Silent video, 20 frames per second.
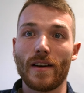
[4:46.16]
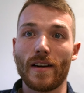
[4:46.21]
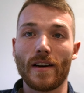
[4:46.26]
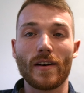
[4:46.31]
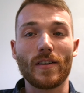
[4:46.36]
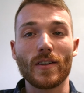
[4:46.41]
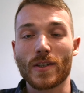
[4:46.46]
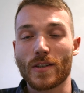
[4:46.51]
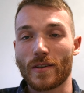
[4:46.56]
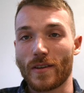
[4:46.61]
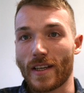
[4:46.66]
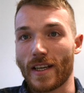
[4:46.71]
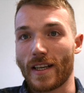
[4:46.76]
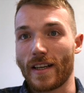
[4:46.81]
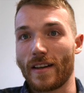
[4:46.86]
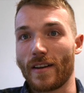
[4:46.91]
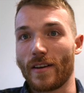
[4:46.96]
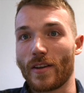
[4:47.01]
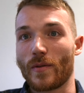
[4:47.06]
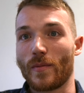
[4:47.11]
also again
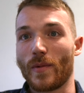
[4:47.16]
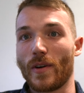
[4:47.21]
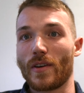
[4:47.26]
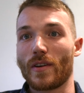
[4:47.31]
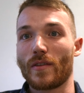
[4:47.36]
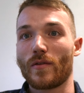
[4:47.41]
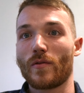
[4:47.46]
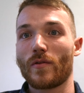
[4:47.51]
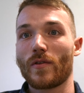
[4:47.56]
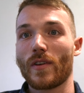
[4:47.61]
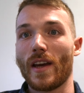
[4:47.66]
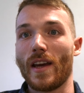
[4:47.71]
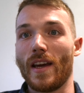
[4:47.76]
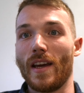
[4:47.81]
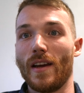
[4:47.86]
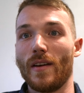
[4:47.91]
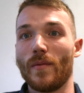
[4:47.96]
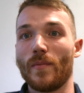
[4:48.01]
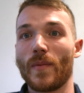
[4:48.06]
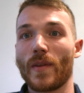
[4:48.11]
in automotive,
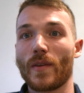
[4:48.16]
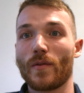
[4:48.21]
a